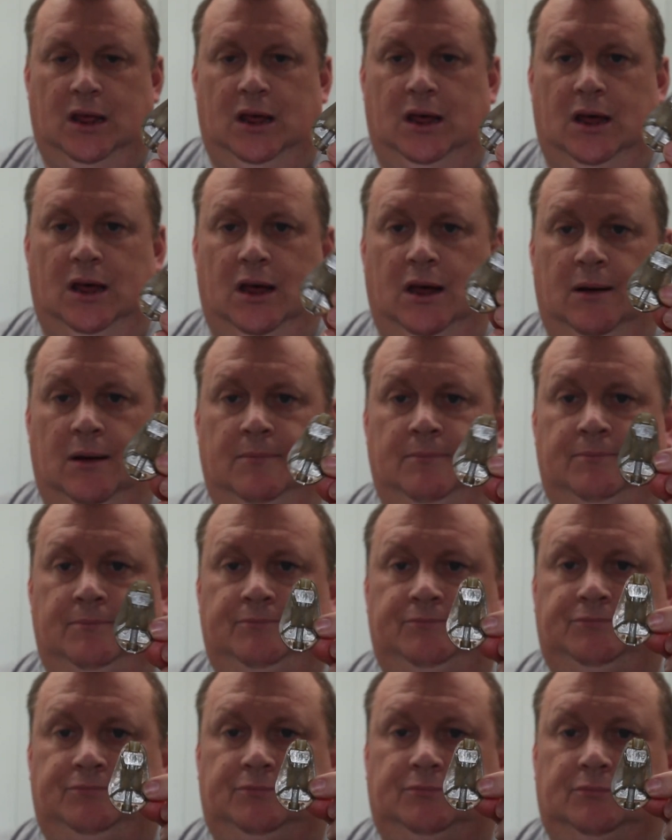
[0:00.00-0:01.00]

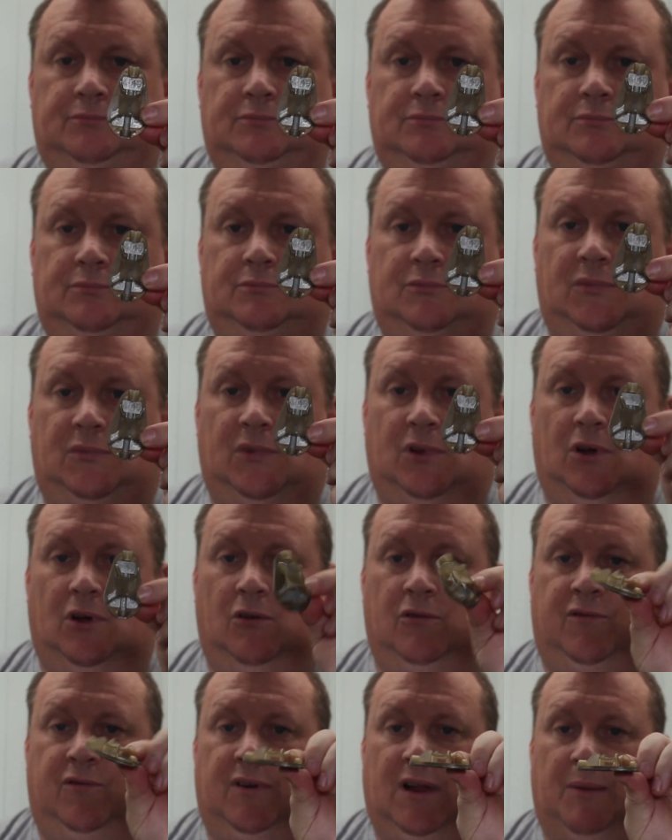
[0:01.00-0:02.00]

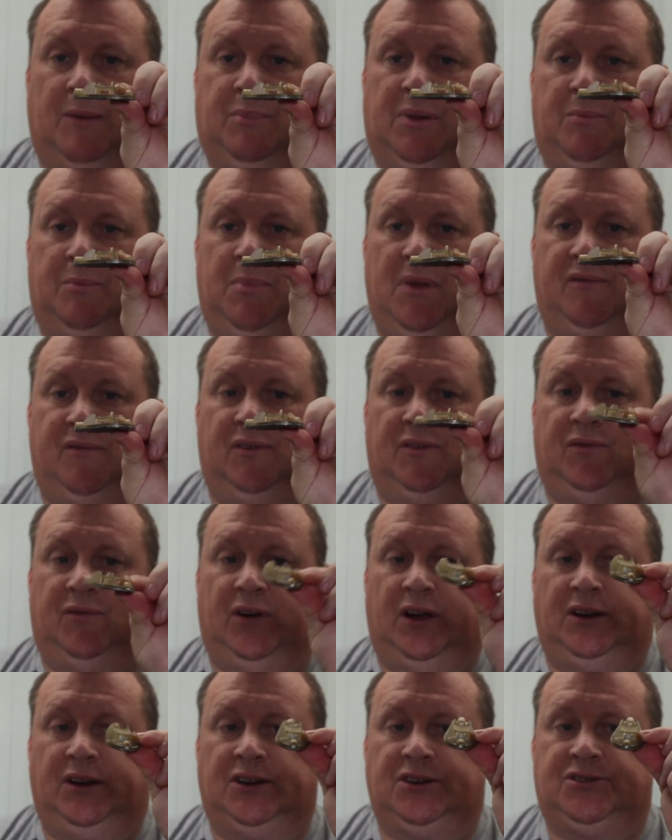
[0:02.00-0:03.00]
All flatbed method
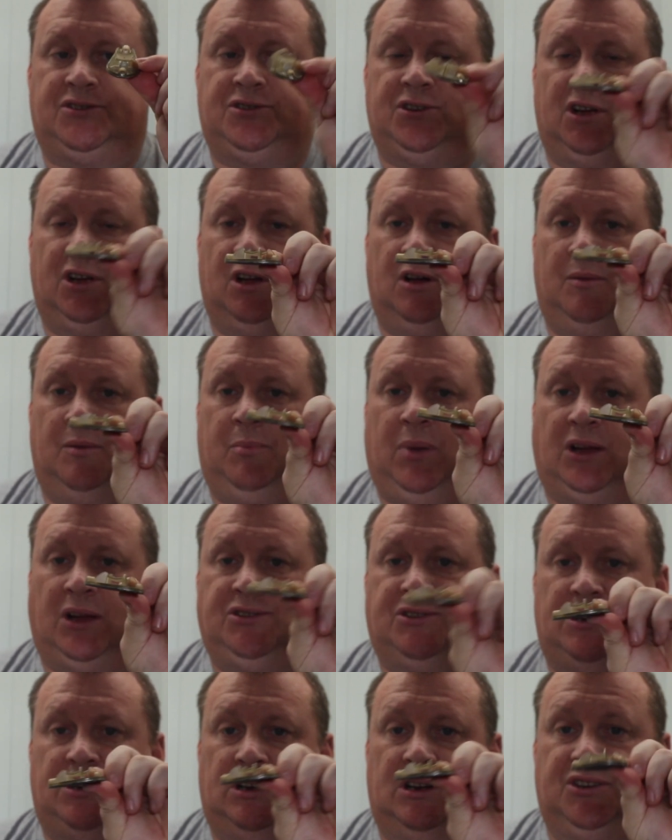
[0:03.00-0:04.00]
feeders are
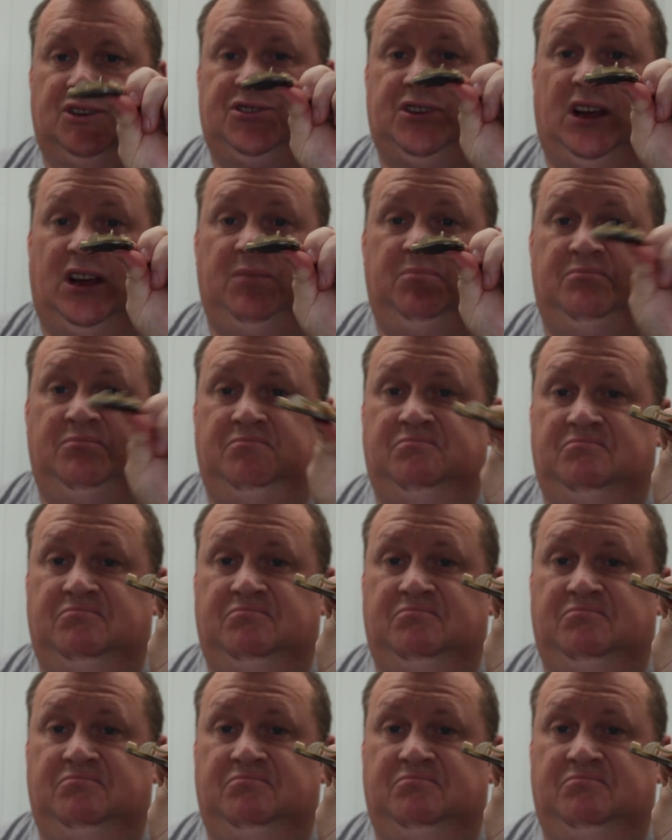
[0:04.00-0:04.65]
basically the same